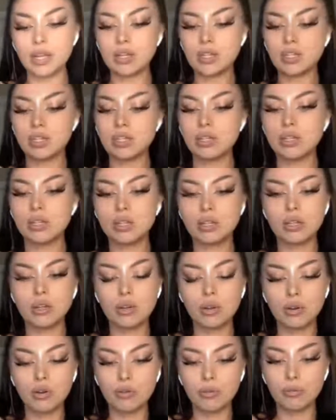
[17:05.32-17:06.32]
It's
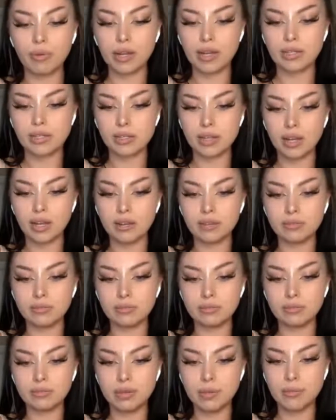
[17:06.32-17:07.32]
crazy.
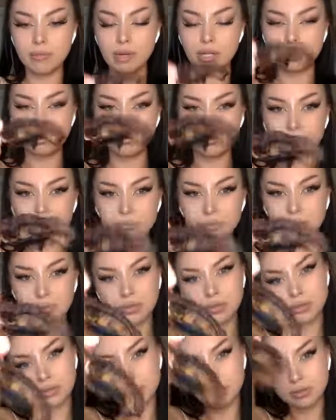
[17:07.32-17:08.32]
The
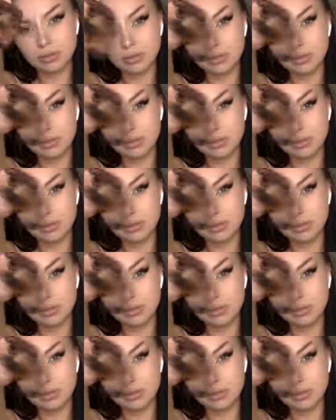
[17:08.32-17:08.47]
mushrooms.